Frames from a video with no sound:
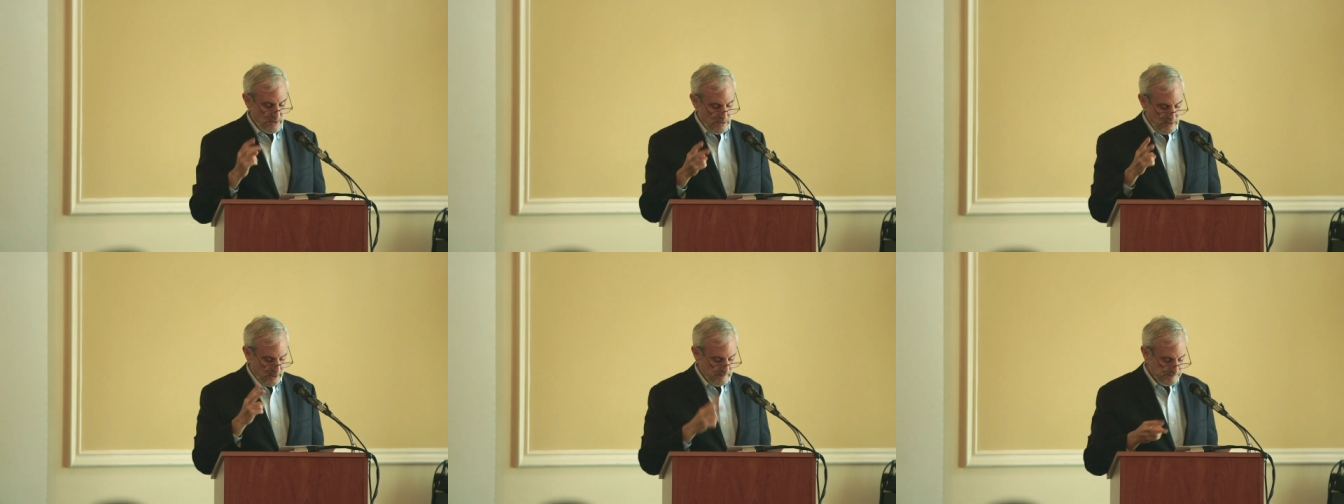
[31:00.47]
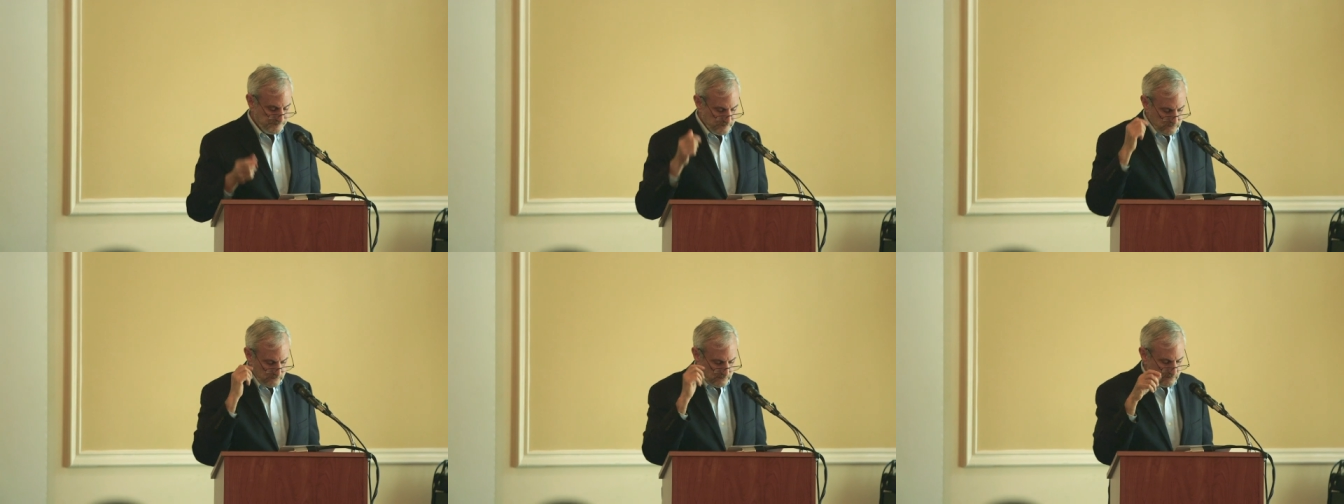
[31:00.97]
Okay.
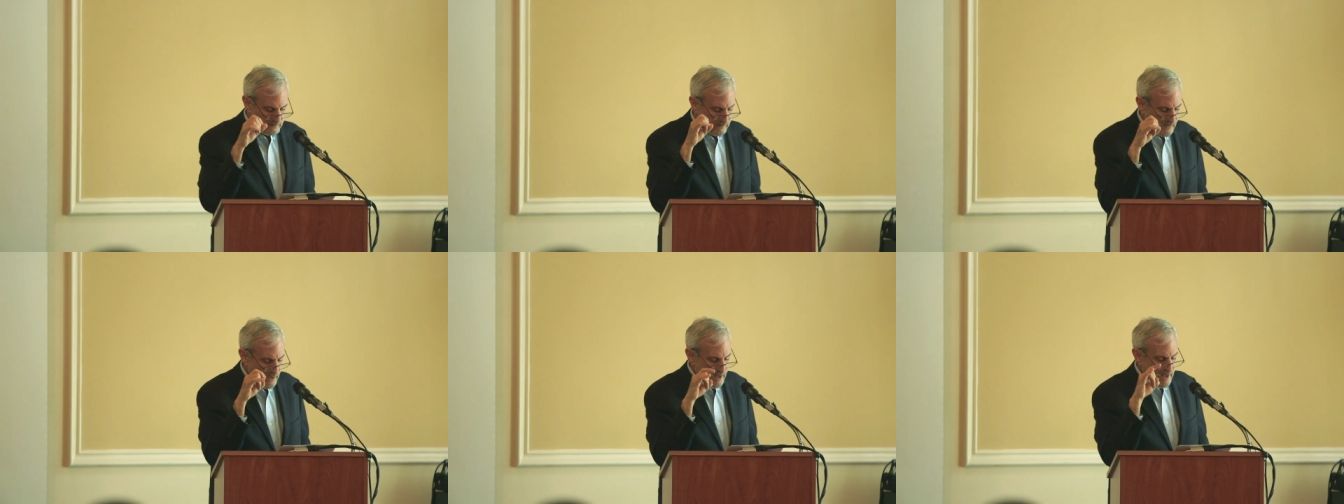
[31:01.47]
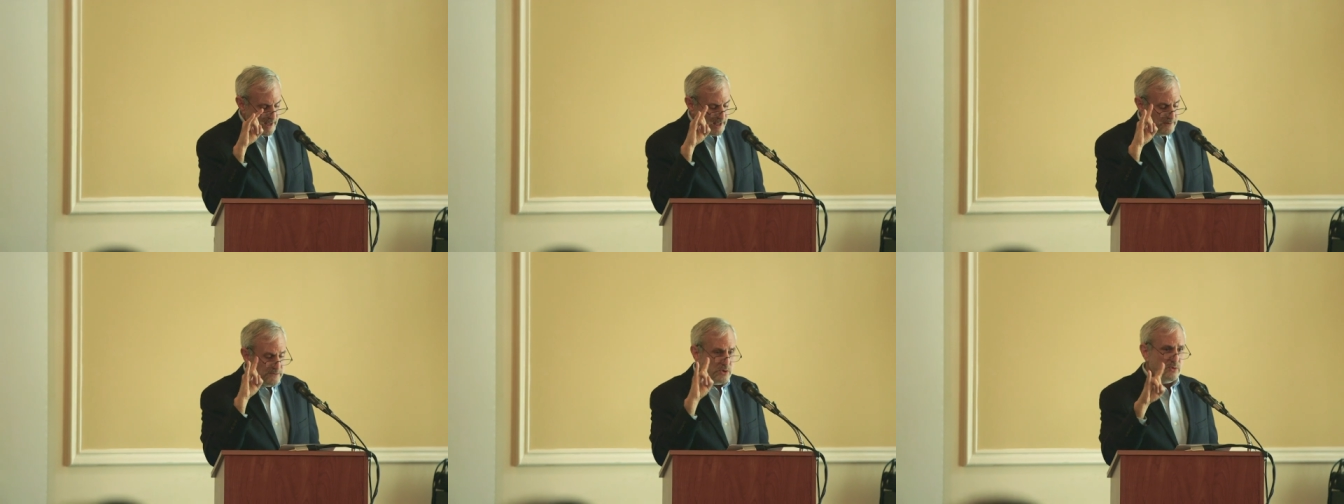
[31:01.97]
I
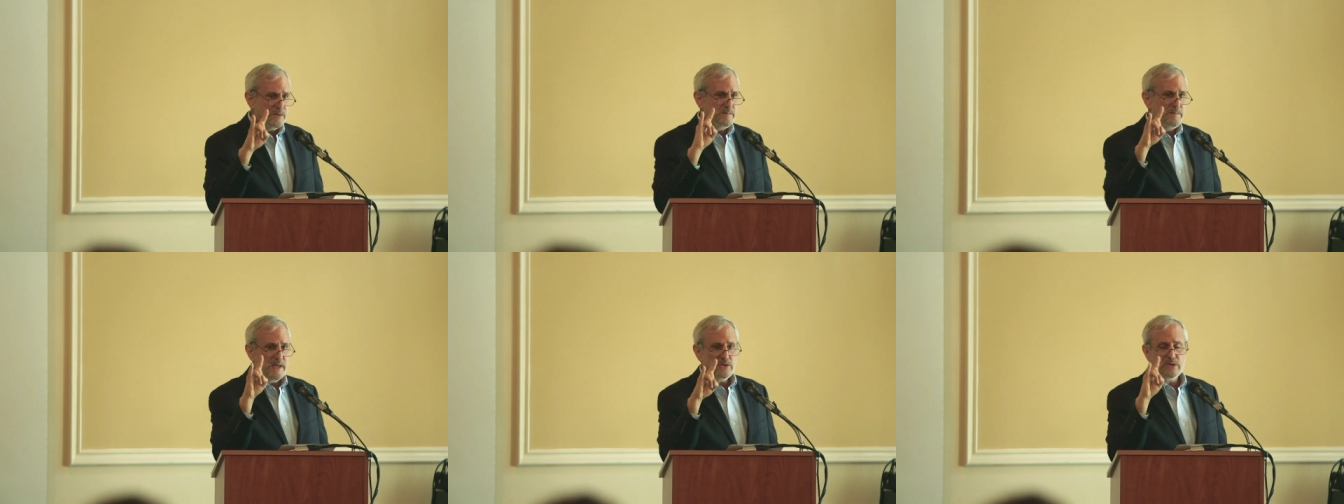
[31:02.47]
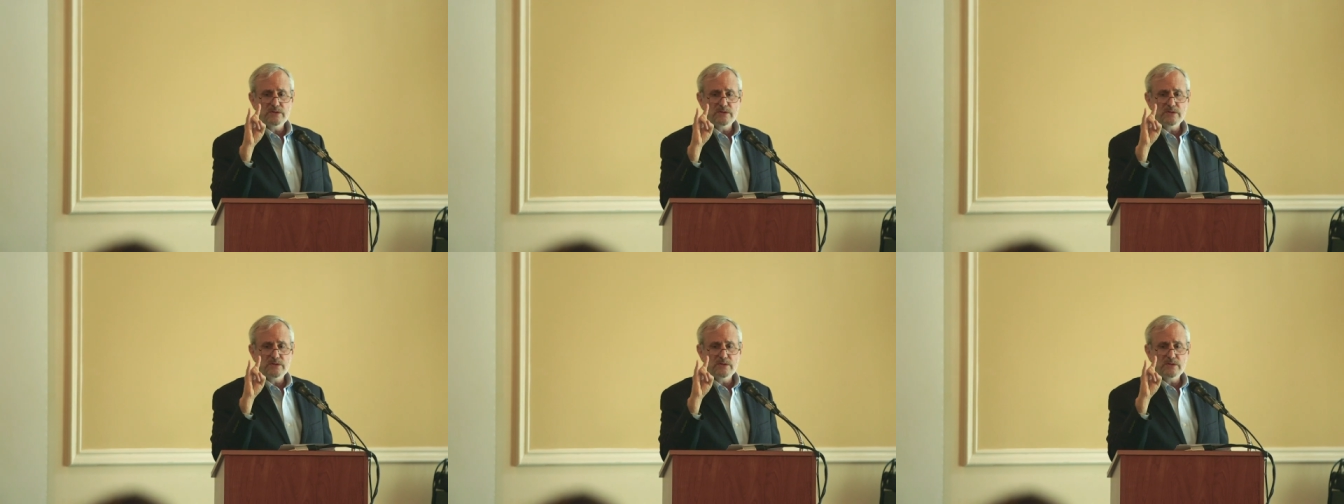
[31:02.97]
have two major